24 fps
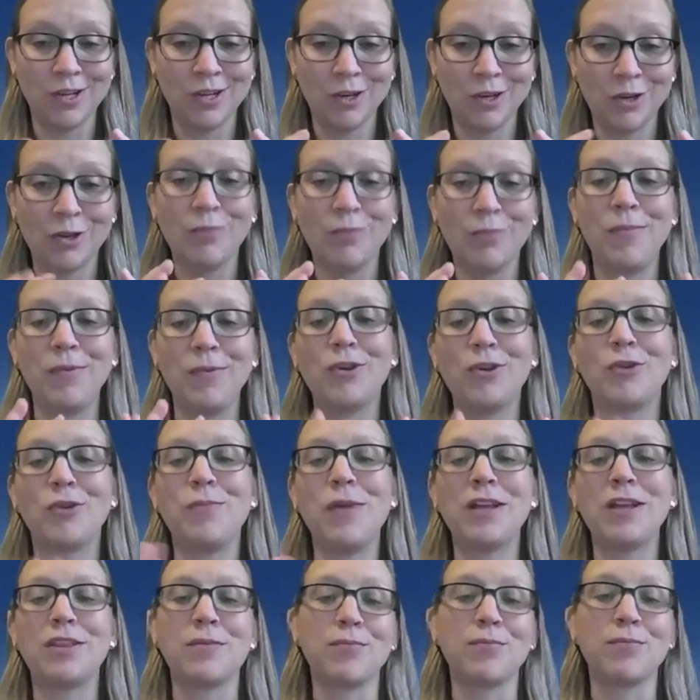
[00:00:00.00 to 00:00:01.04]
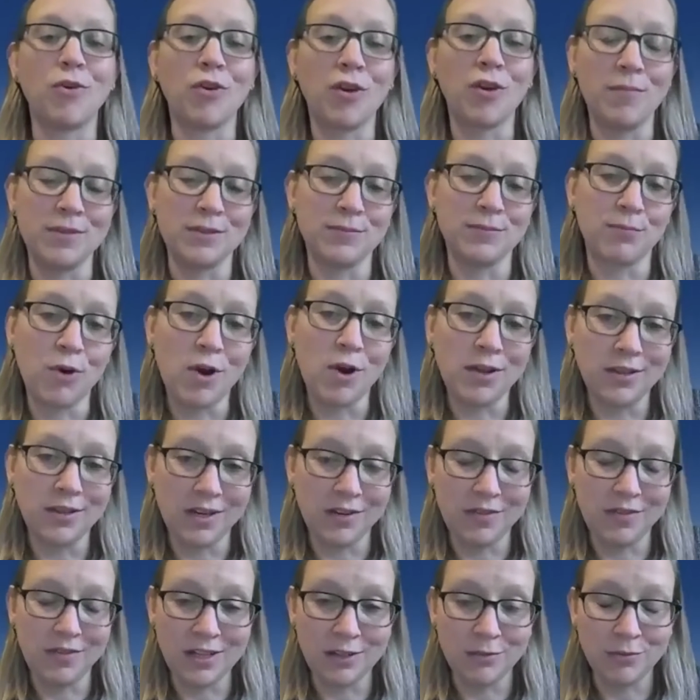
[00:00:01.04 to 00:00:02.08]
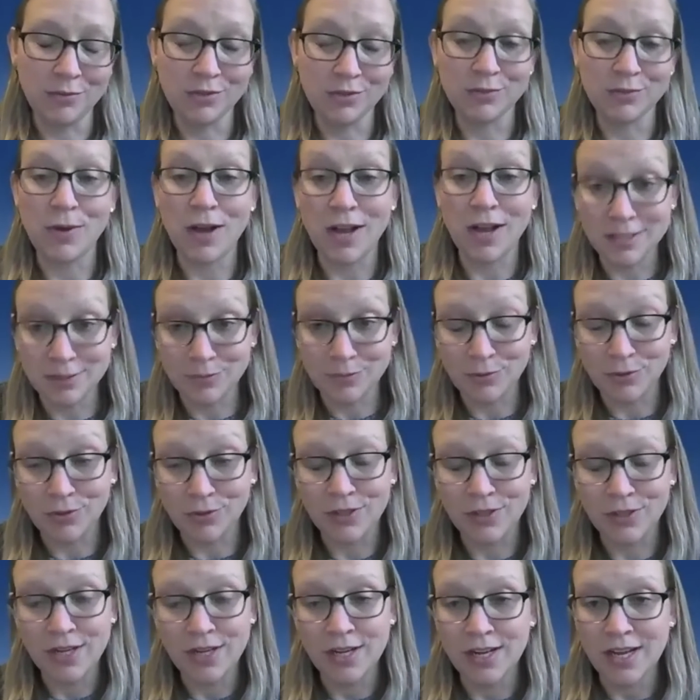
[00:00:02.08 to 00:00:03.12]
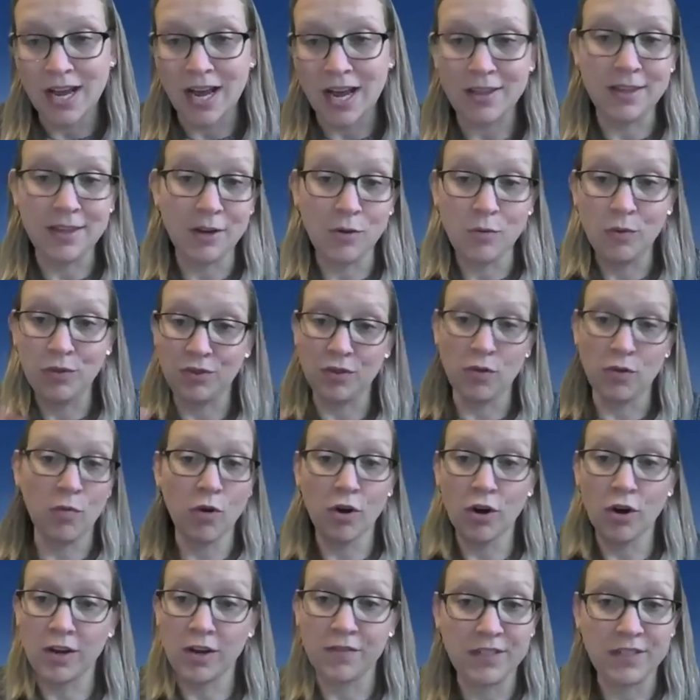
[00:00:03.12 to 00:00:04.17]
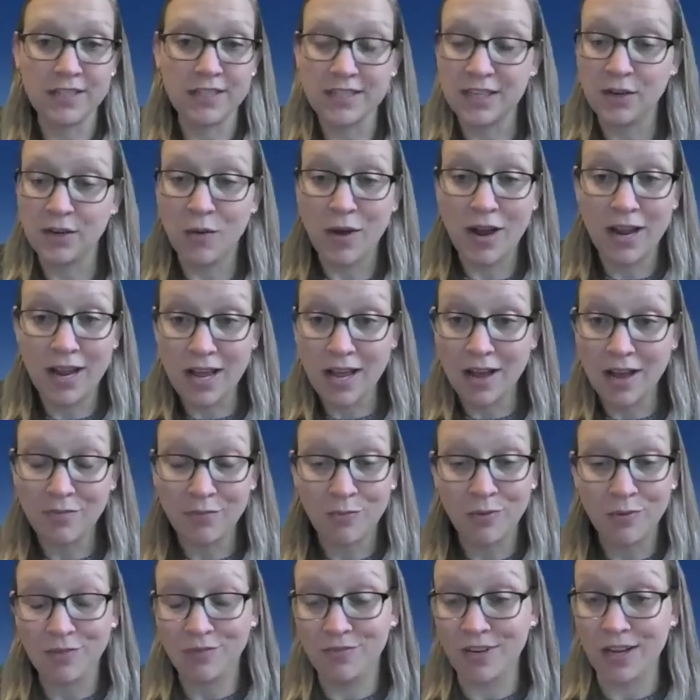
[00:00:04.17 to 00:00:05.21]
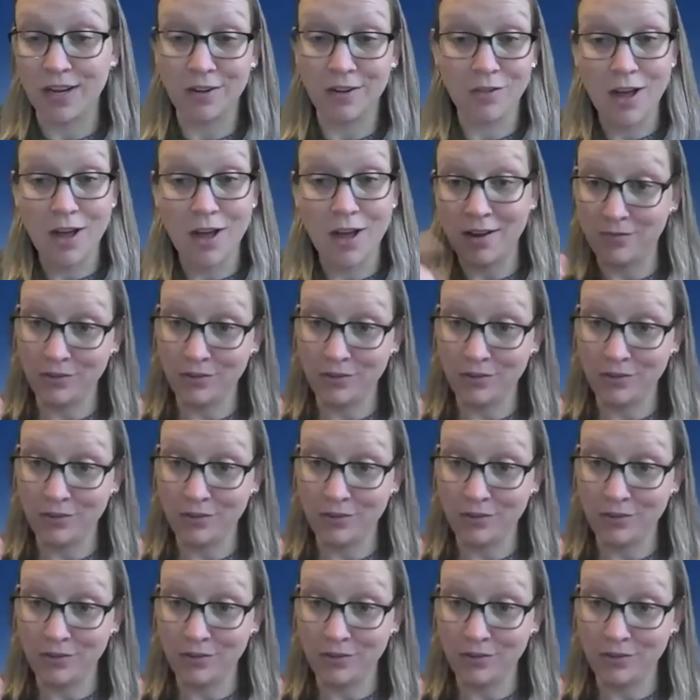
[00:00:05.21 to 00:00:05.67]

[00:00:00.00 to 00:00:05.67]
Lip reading: could make the program as broadly available as possible. I think with the work of DCYF, we've done a lot of